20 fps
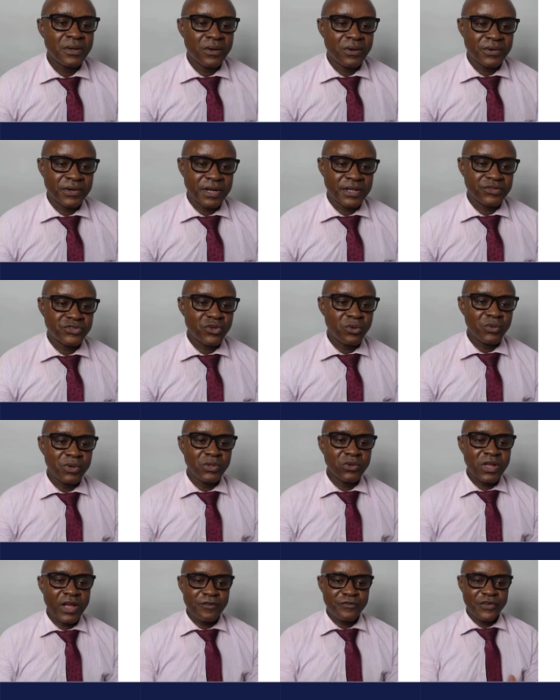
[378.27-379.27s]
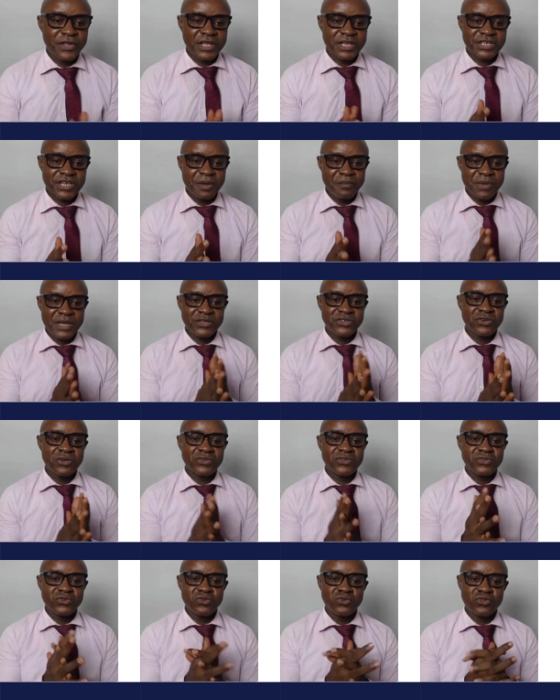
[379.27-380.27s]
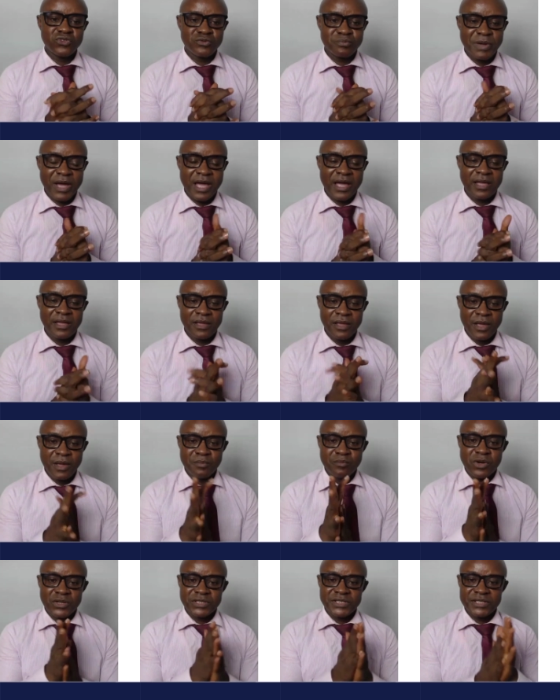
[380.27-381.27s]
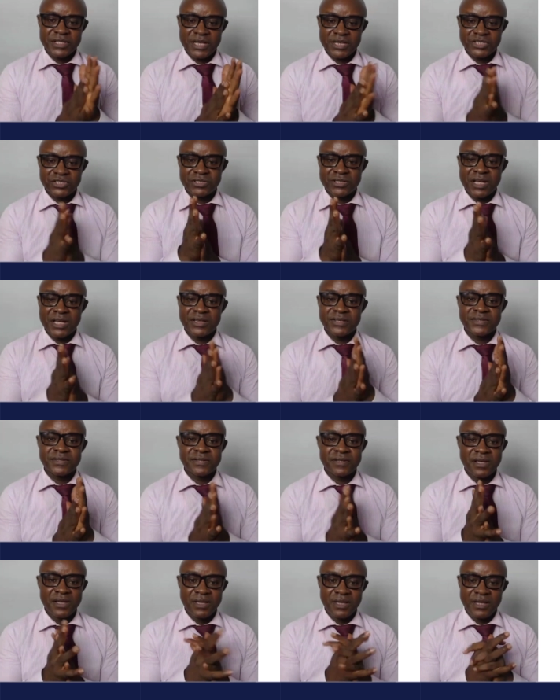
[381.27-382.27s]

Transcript: All right, so we look at financial measures used by multinationals